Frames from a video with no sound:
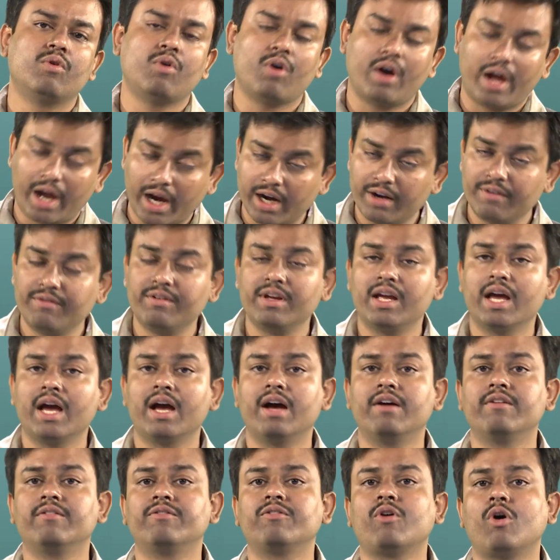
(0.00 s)
and we
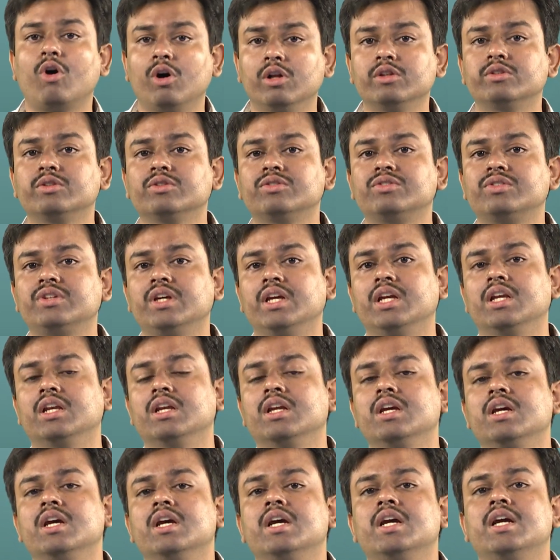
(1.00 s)
have also seen
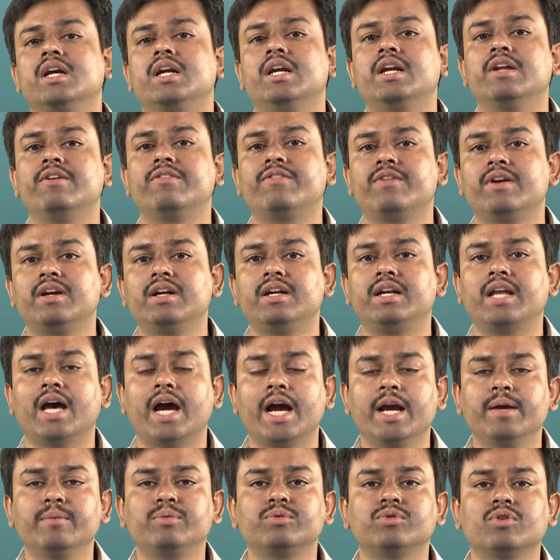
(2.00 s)
different
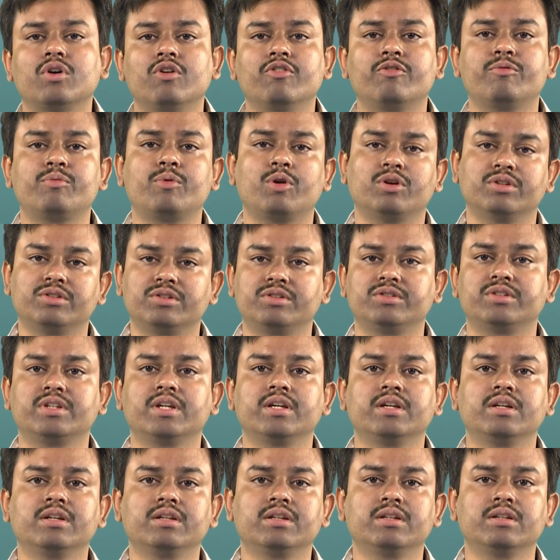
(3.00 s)
types of
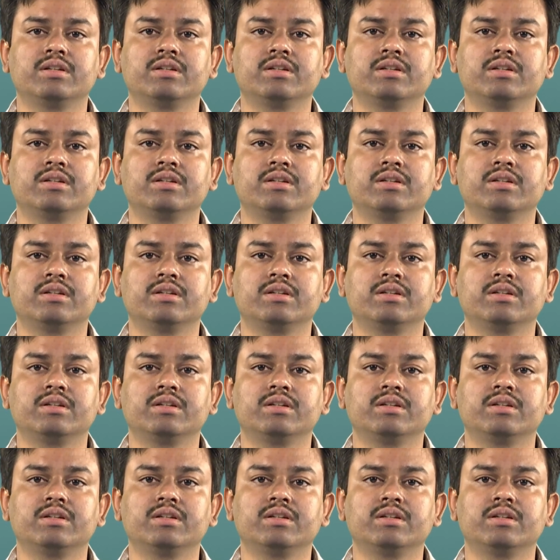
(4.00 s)
processing